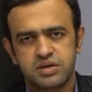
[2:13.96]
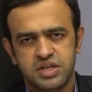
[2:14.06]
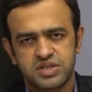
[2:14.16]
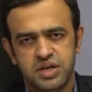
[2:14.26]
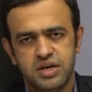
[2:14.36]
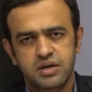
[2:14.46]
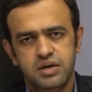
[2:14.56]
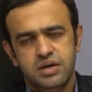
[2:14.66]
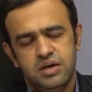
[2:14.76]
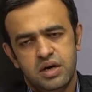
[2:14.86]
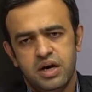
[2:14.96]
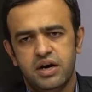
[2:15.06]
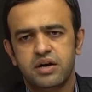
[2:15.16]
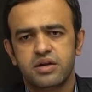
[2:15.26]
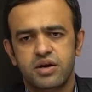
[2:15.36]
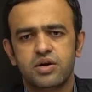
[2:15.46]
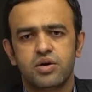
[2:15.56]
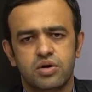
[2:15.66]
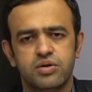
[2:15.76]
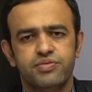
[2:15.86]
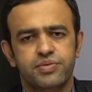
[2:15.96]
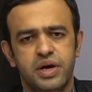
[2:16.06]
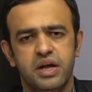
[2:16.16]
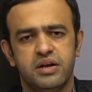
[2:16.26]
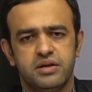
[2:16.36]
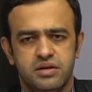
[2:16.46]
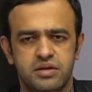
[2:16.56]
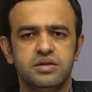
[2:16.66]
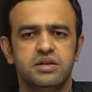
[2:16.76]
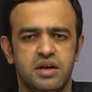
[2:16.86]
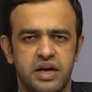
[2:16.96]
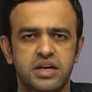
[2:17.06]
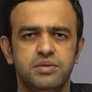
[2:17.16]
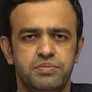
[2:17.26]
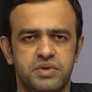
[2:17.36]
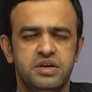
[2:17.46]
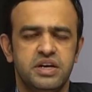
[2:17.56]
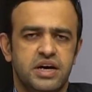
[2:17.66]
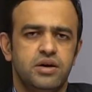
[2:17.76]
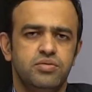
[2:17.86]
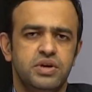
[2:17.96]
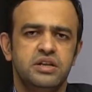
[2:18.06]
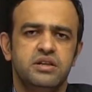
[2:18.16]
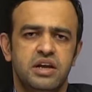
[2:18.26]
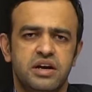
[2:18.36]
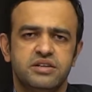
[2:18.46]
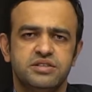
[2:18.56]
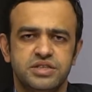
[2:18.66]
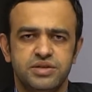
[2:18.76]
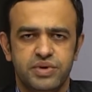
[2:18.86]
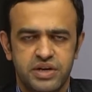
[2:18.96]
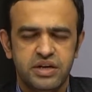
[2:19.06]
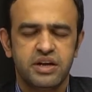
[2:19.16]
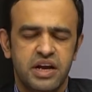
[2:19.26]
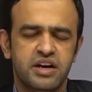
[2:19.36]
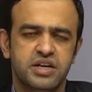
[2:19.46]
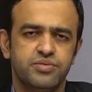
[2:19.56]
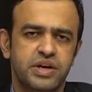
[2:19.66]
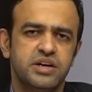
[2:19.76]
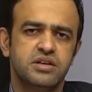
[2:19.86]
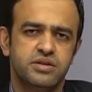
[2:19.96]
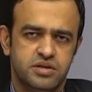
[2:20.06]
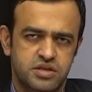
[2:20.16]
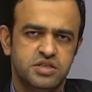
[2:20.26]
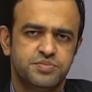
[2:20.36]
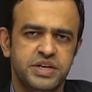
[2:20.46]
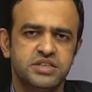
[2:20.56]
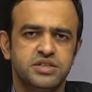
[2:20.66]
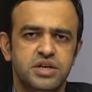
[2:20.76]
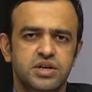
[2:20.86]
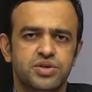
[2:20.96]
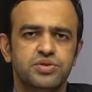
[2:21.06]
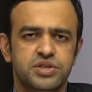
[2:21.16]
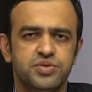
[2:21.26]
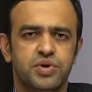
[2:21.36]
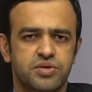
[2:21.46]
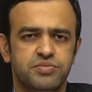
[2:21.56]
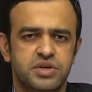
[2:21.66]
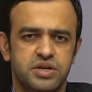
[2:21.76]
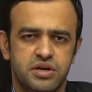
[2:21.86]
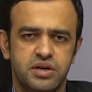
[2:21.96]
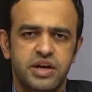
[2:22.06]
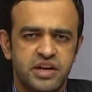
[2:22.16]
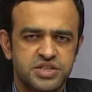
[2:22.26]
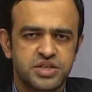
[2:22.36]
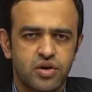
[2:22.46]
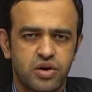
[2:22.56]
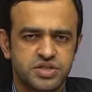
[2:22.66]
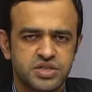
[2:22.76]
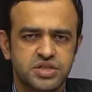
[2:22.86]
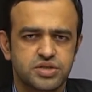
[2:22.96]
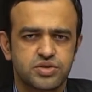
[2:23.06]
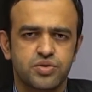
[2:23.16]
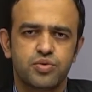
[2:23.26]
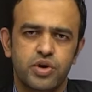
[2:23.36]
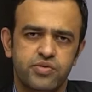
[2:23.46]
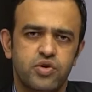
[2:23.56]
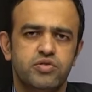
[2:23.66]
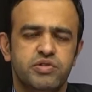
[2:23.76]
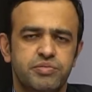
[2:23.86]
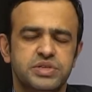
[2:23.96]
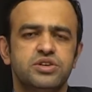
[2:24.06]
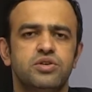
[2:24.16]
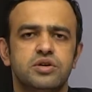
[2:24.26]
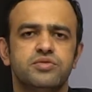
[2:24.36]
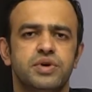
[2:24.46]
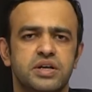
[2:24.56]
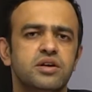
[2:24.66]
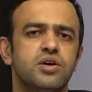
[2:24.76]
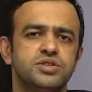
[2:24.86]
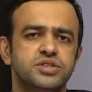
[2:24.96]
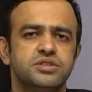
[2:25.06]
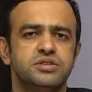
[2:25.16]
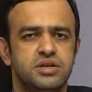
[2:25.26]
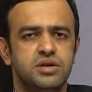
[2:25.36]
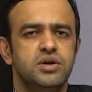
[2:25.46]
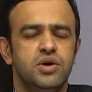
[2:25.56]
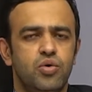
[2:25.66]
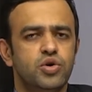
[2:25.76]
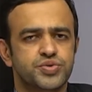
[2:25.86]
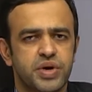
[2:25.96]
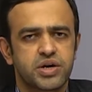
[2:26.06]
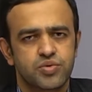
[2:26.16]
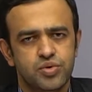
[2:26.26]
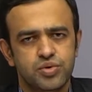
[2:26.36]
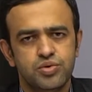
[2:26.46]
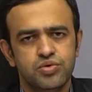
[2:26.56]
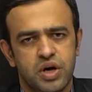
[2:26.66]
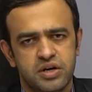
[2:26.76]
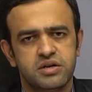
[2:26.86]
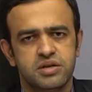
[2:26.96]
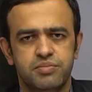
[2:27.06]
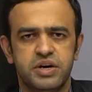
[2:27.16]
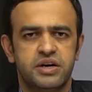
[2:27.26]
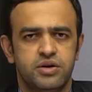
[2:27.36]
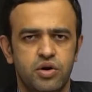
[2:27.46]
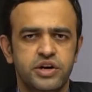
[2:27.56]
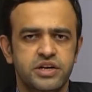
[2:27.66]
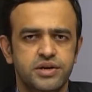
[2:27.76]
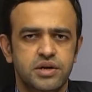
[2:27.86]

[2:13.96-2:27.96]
Tesla. And there are a lot of the lineup that they have in the electric vehicle space. So this is one of the initial launches. So going forward, we may see a lot of other launches that Volkswagen would do under the brand Audi.